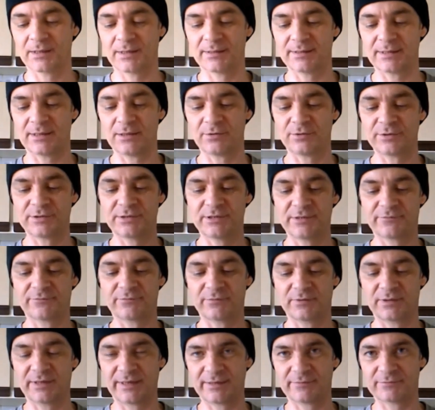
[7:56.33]
and they like
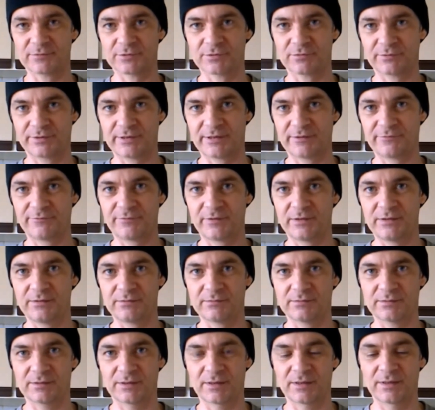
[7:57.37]
different lengths on their feet.